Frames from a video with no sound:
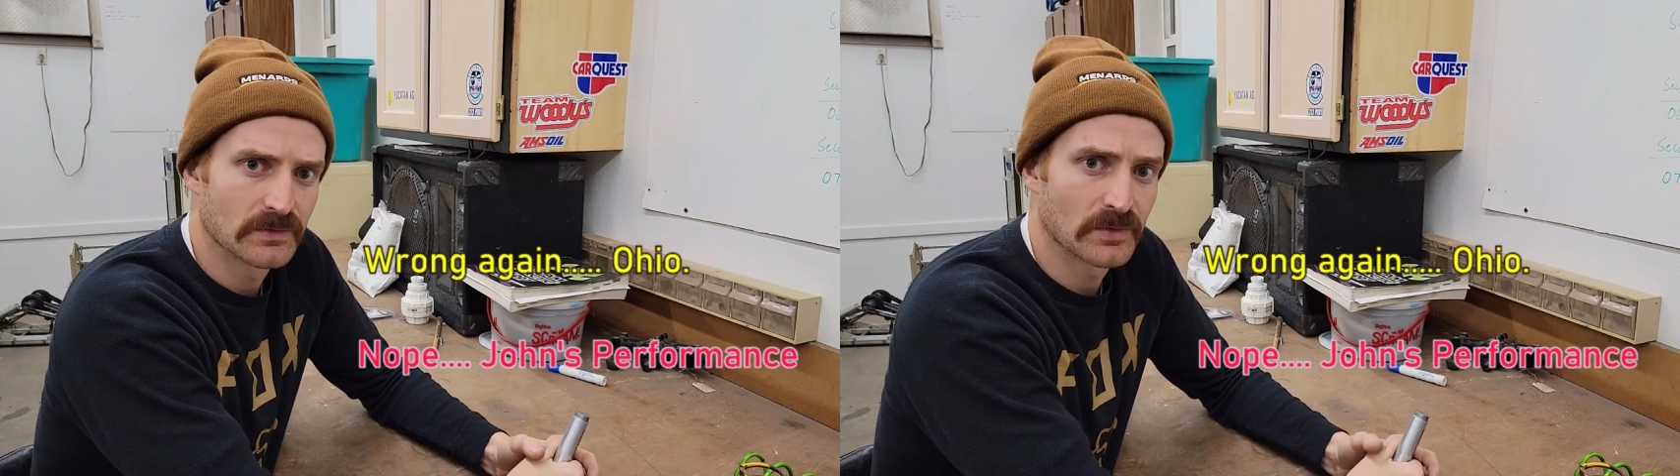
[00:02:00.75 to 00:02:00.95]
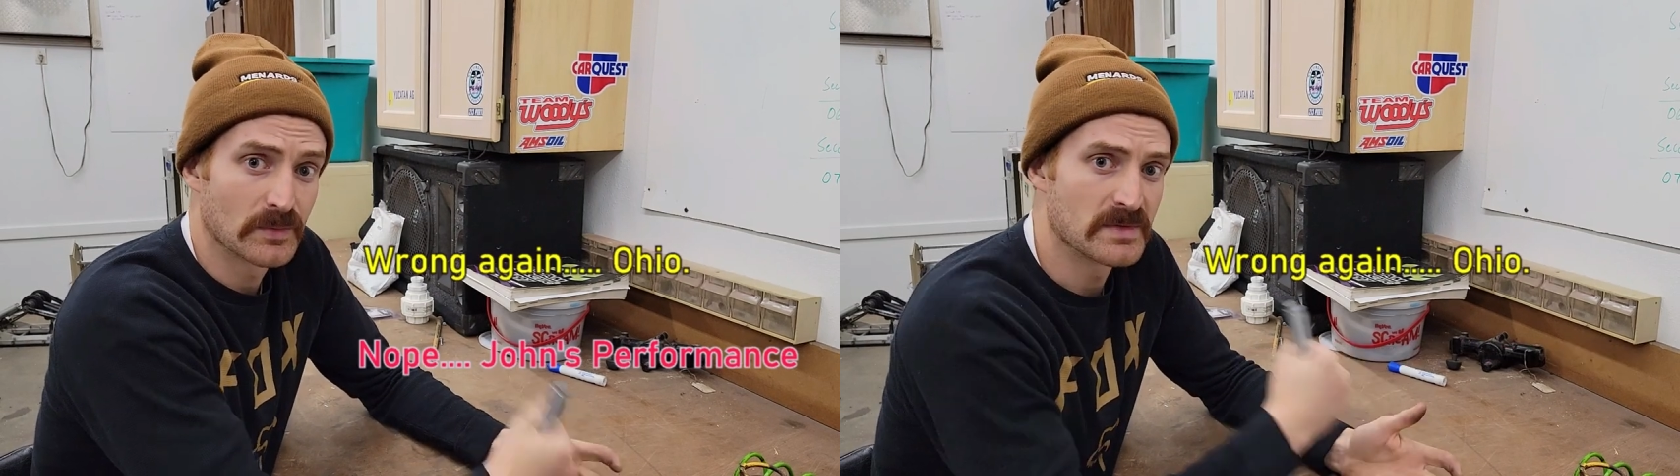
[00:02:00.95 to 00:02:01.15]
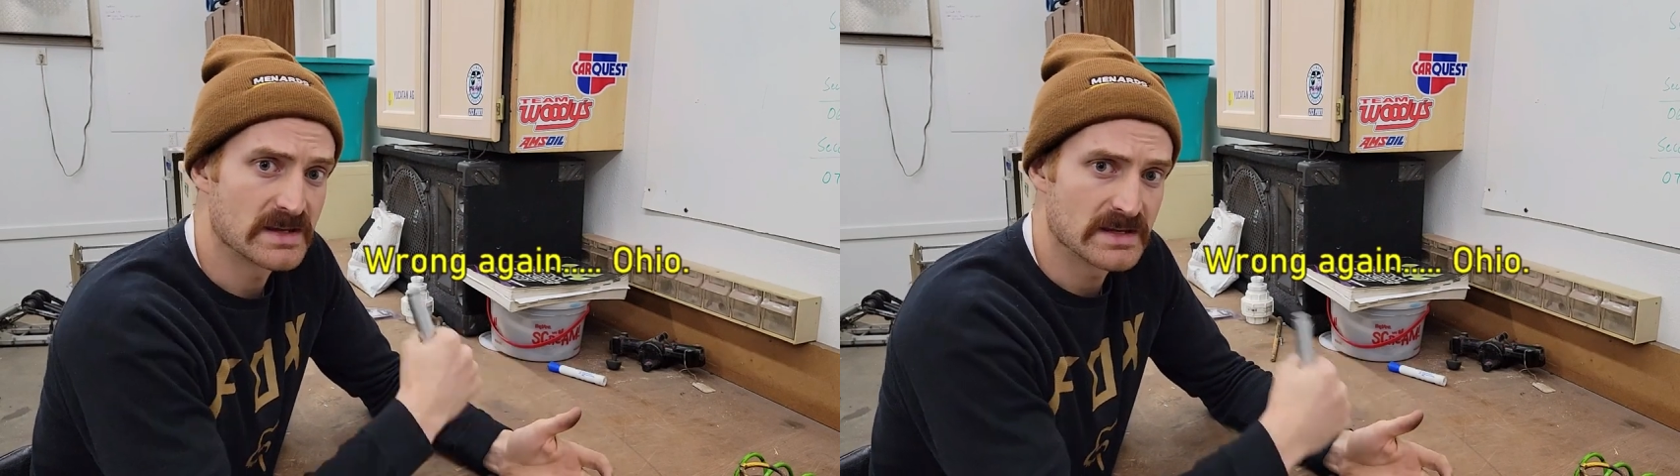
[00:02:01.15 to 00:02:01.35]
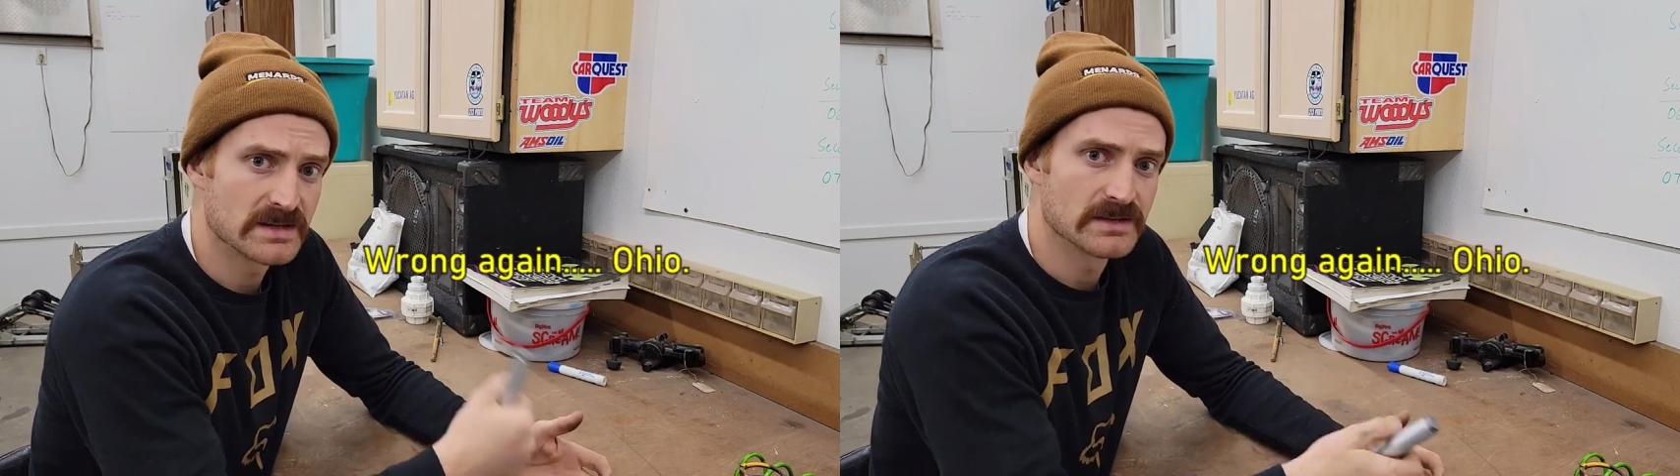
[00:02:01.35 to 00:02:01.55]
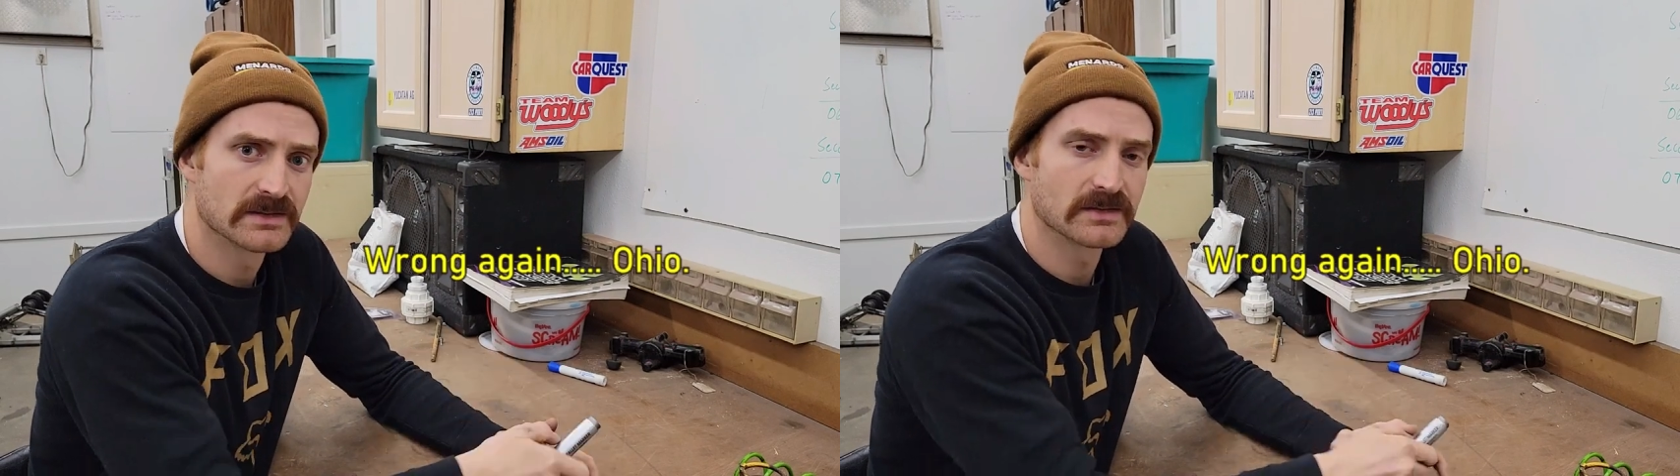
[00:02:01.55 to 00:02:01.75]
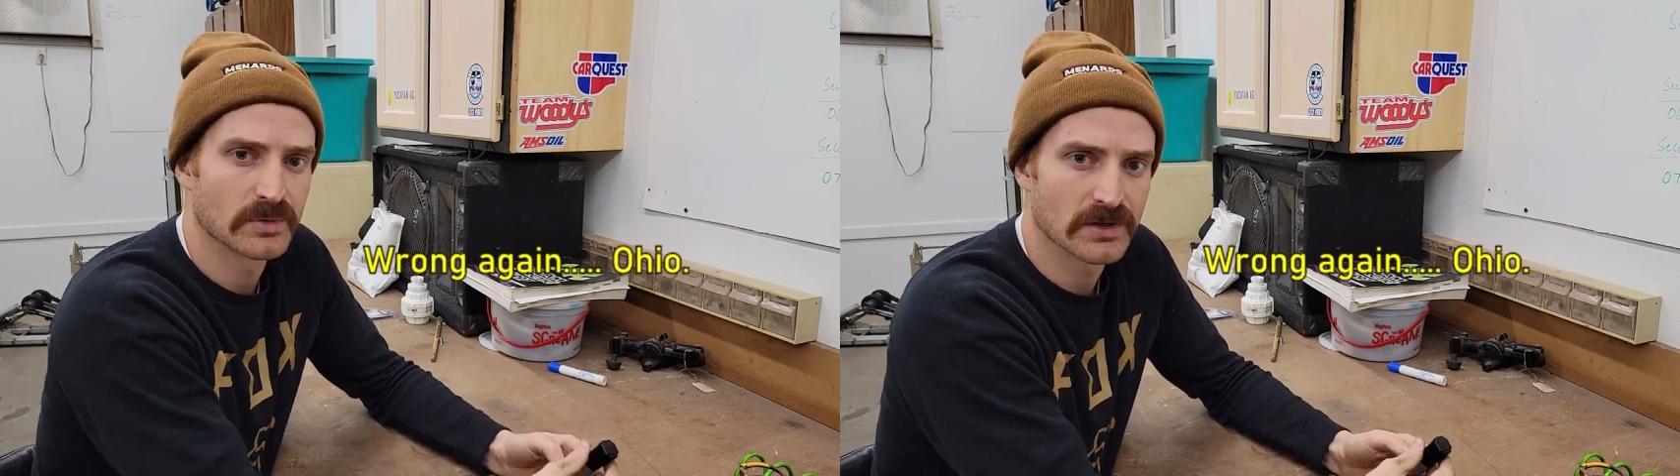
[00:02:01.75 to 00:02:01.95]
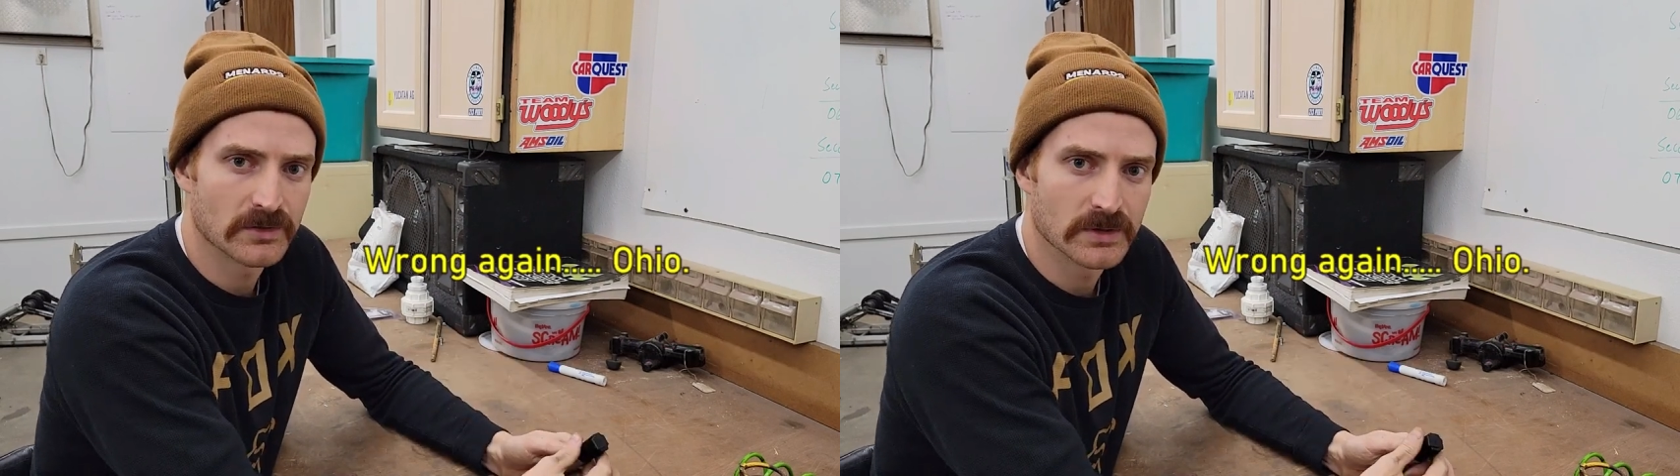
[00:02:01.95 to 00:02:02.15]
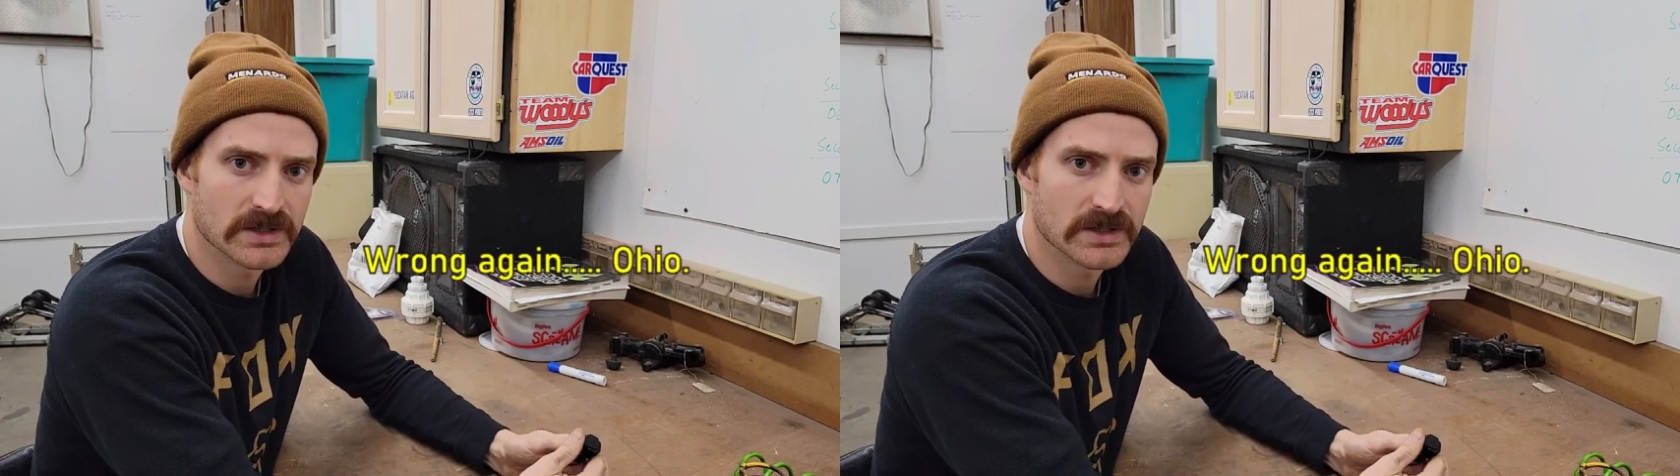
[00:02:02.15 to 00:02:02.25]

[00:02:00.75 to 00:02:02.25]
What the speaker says: for me, pretty quick